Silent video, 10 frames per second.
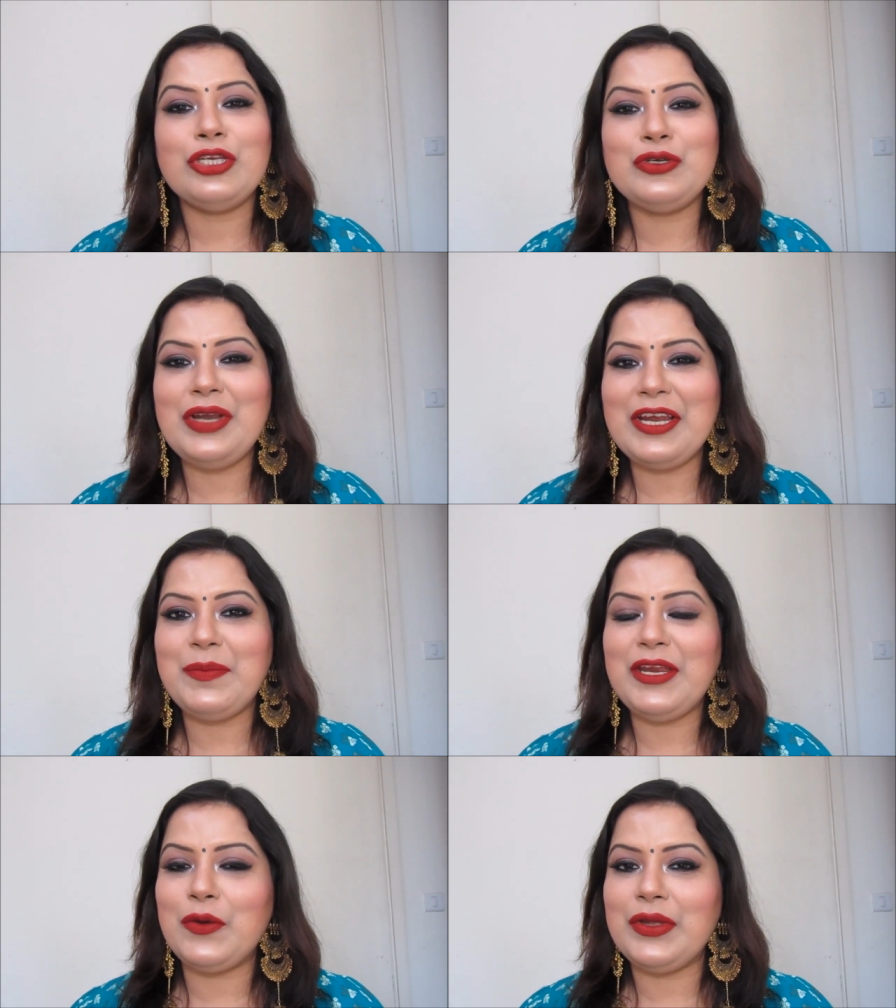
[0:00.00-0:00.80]
Do let
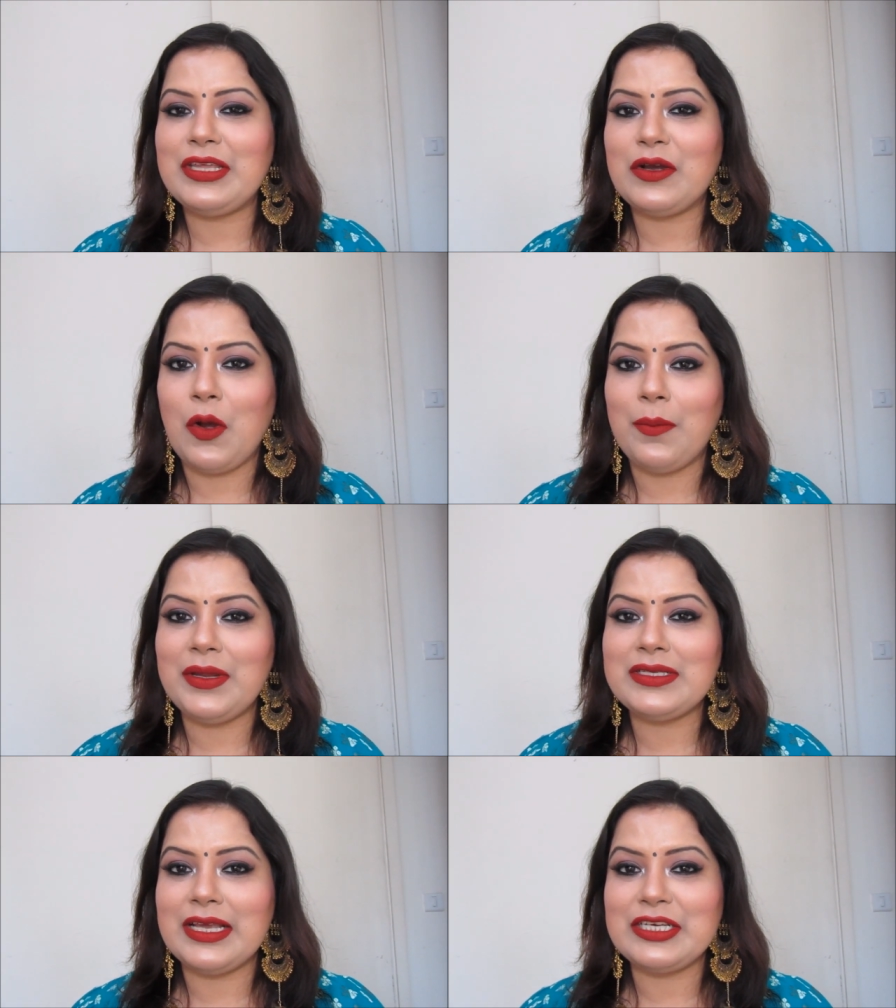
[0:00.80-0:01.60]
me know in the
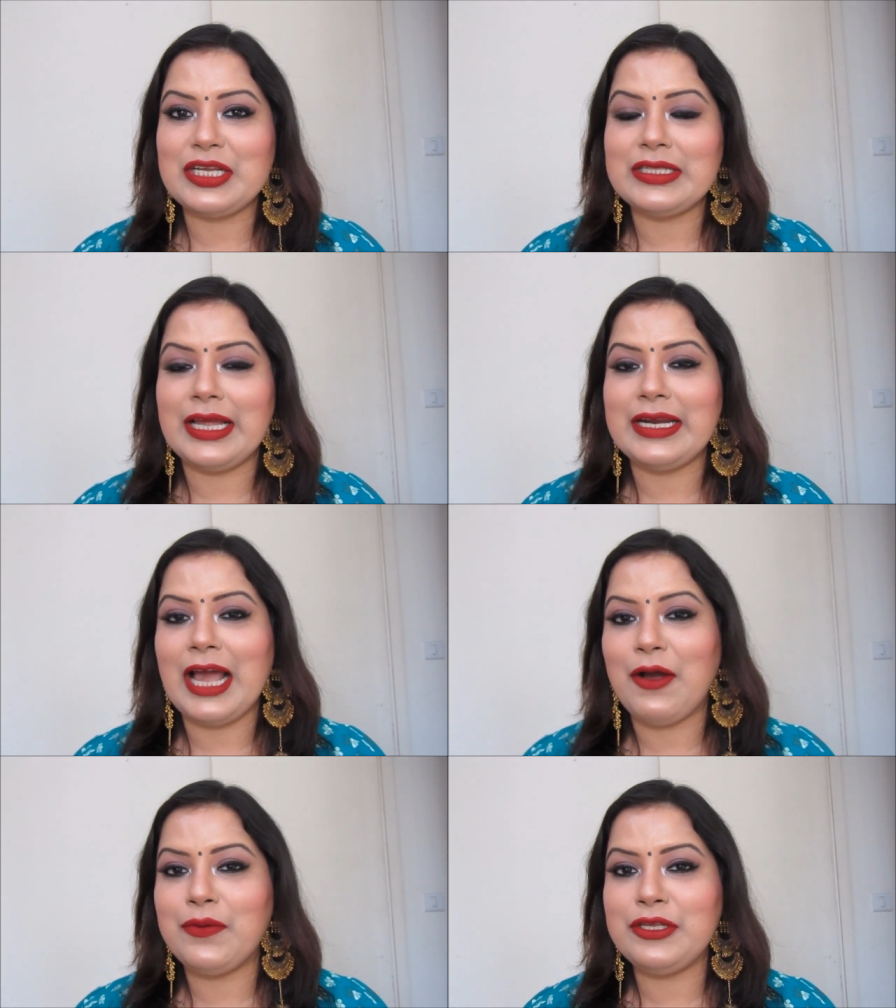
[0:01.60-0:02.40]
comment section that
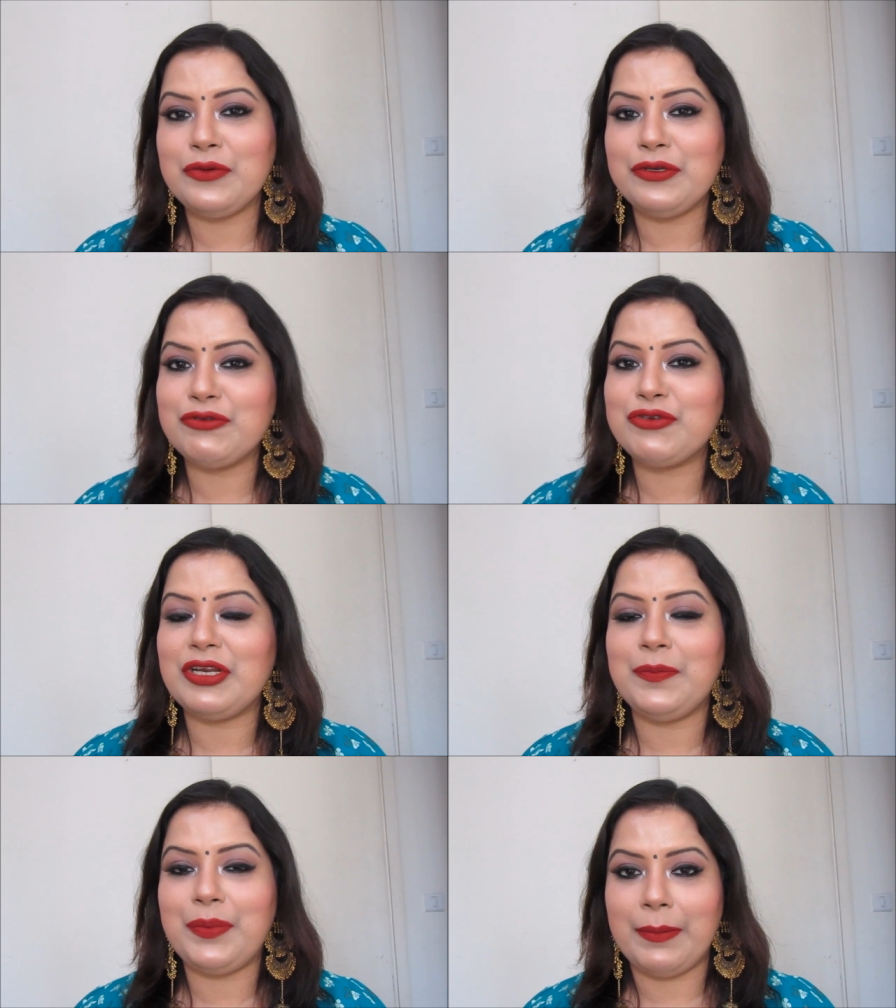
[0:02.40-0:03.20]
how you
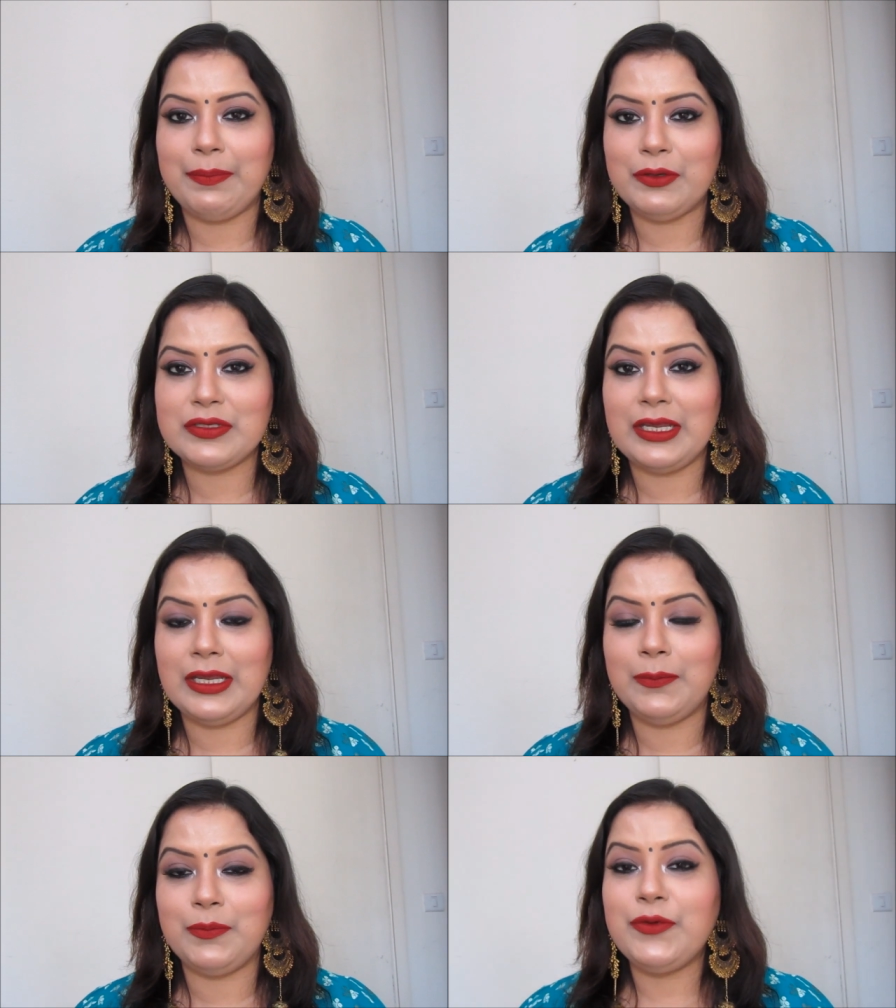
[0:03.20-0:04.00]
usually prep your
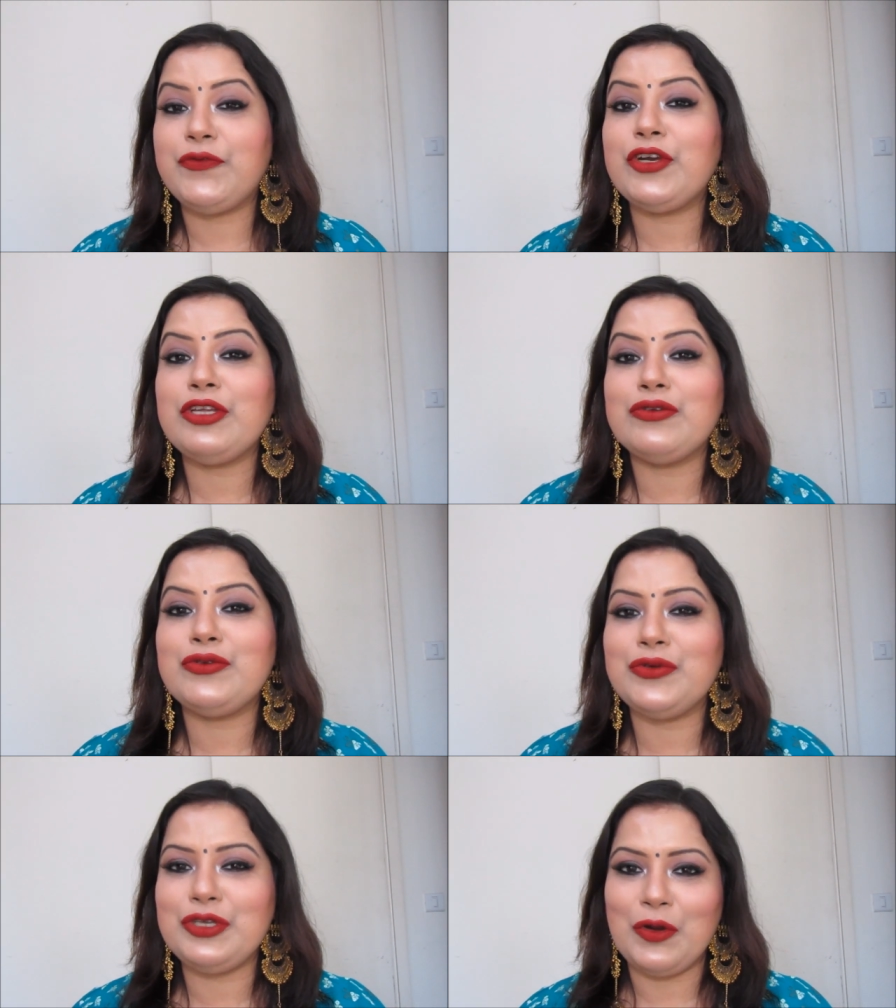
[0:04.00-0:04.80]
skin before you
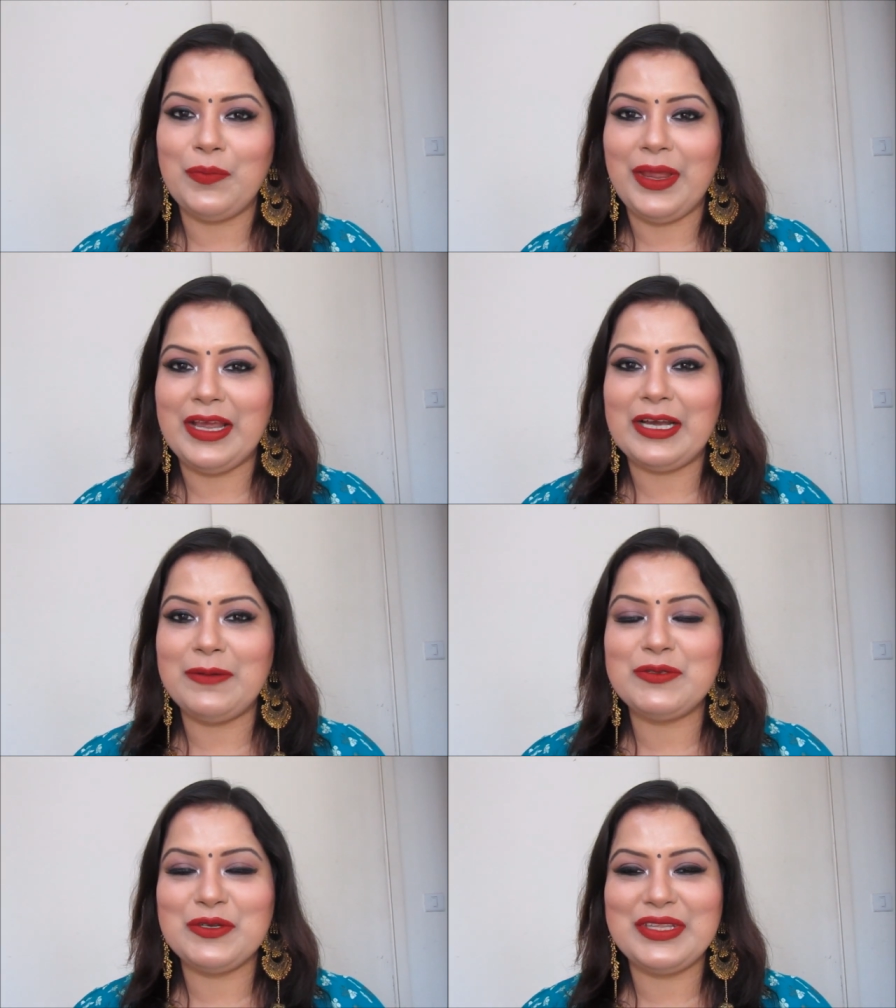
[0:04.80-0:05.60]
do your
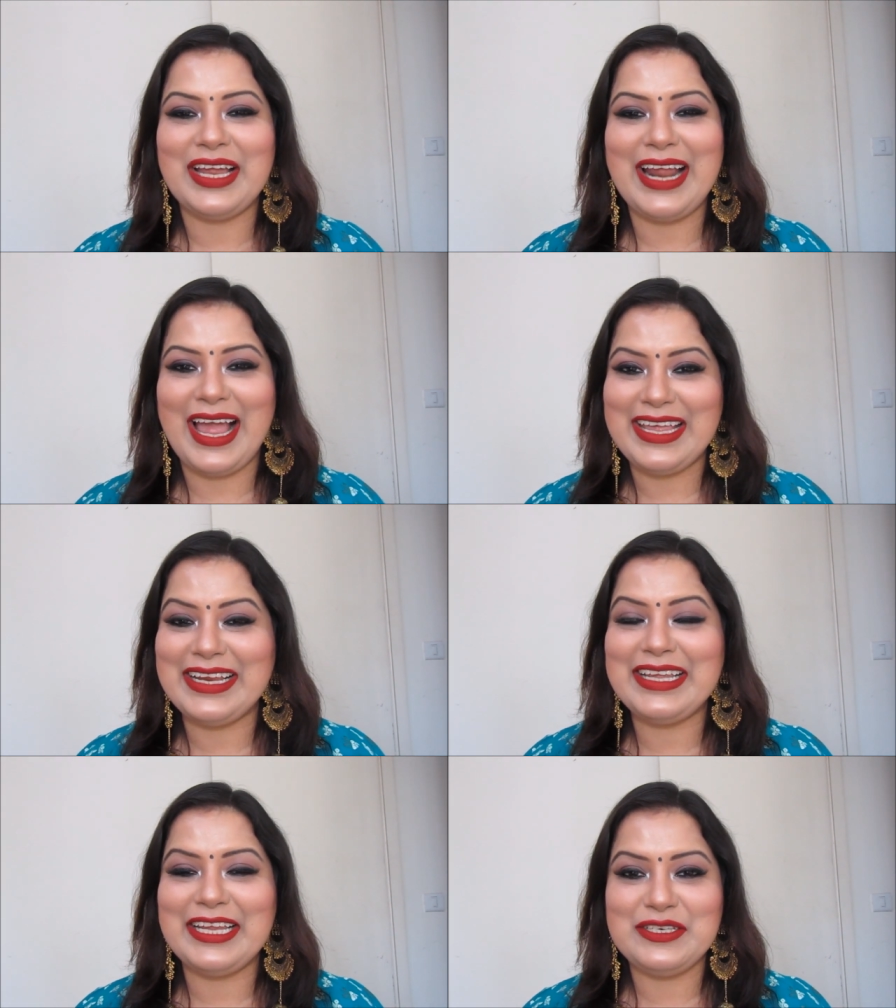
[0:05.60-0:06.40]
makeup so that I
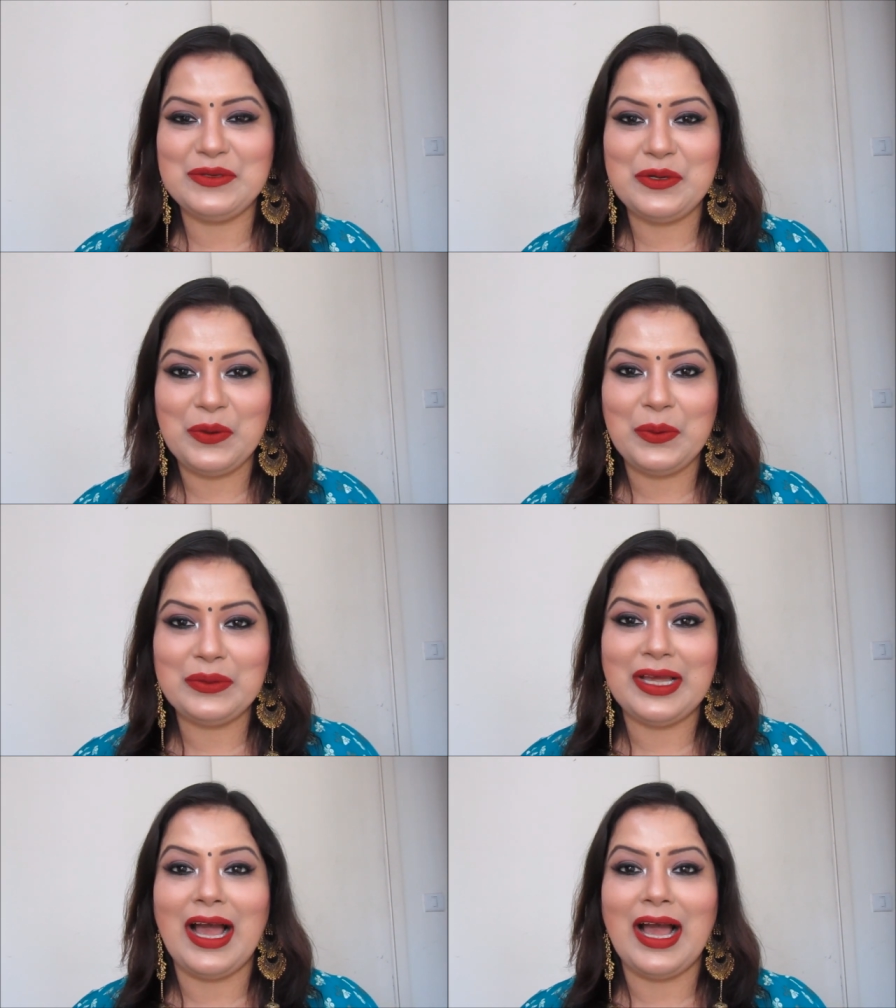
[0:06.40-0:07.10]
can get to know the